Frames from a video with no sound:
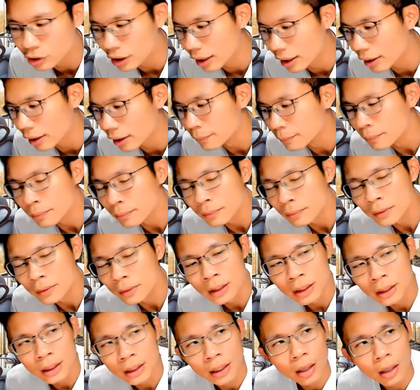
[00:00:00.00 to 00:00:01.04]
I
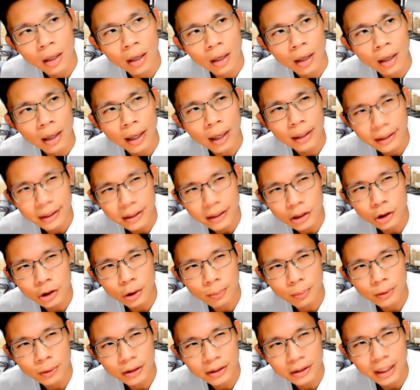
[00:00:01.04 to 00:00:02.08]
think should
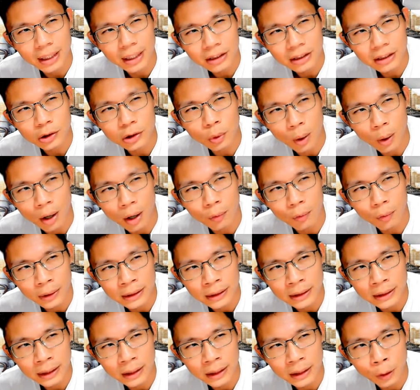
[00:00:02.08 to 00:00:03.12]
be just sold out
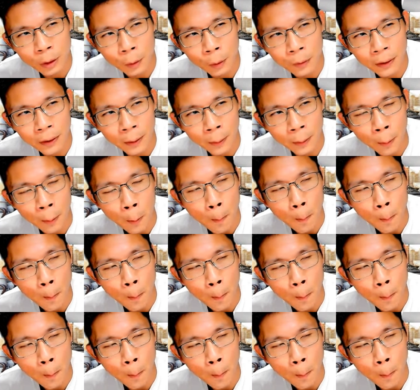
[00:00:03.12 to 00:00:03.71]
recently only.